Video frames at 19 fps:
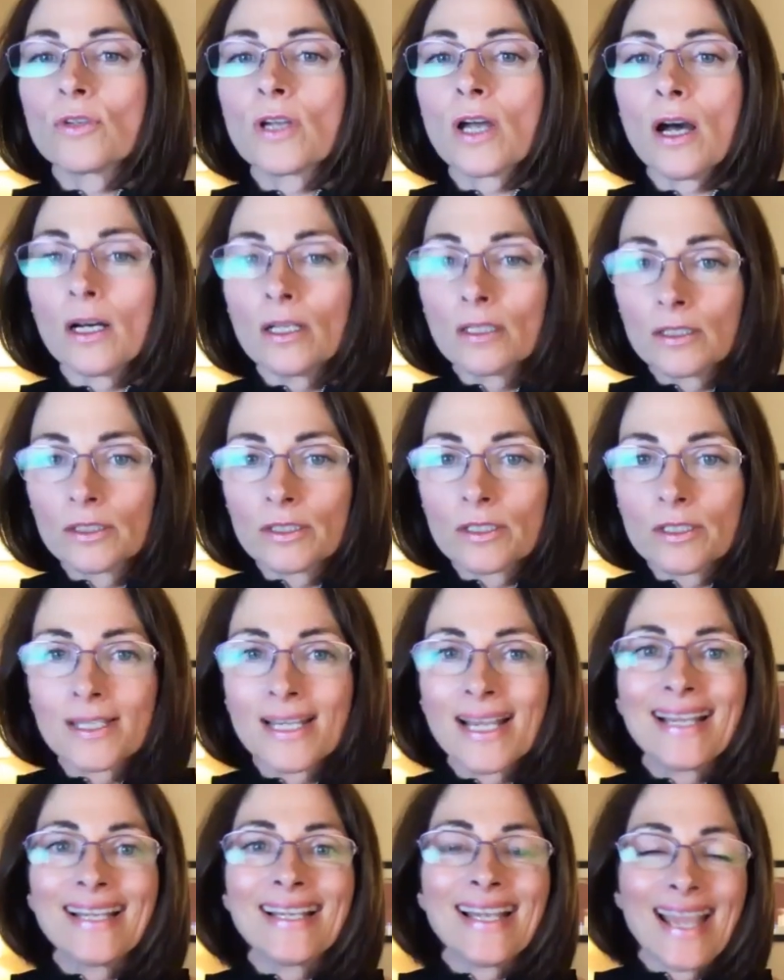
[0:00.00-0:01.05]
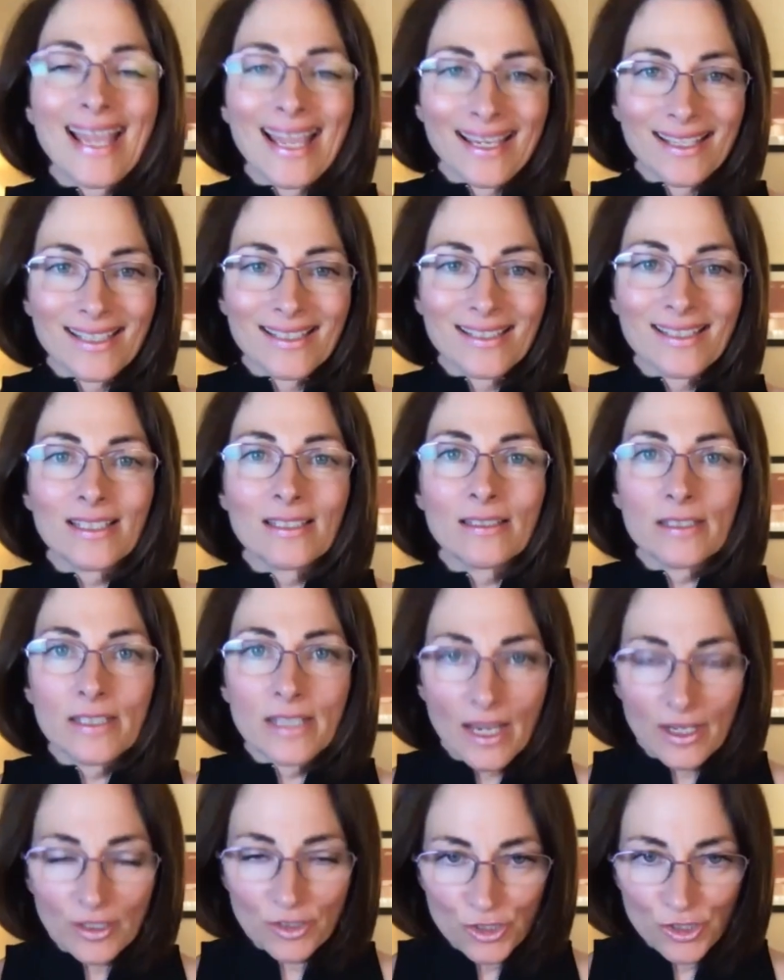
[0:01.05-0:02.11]
colors and
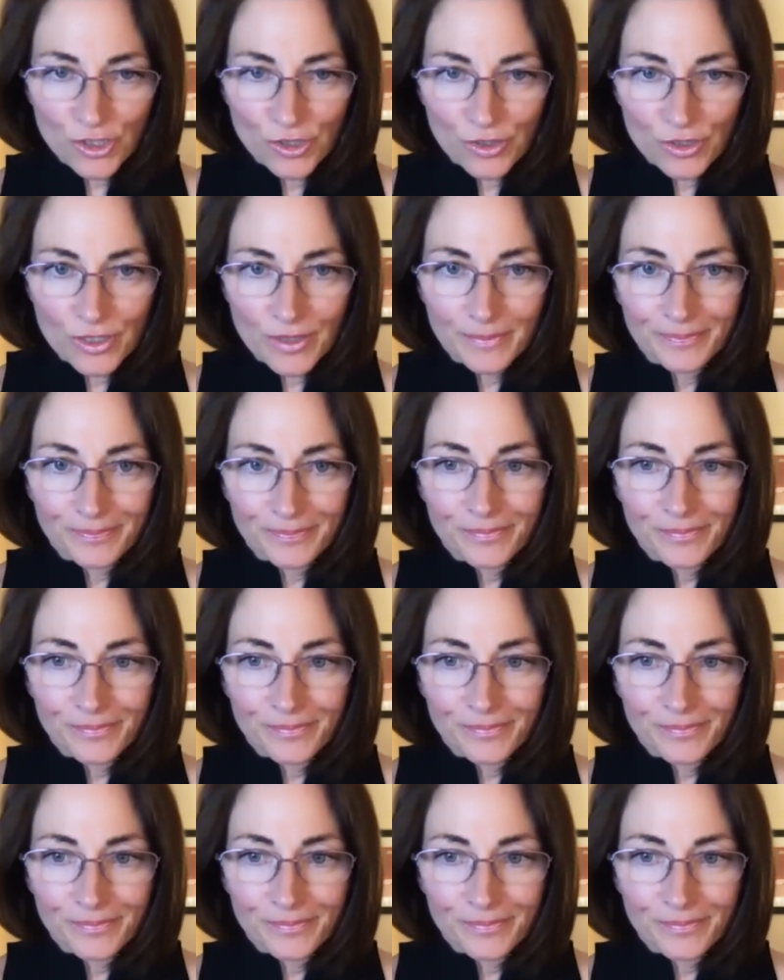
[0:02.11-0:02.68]
textures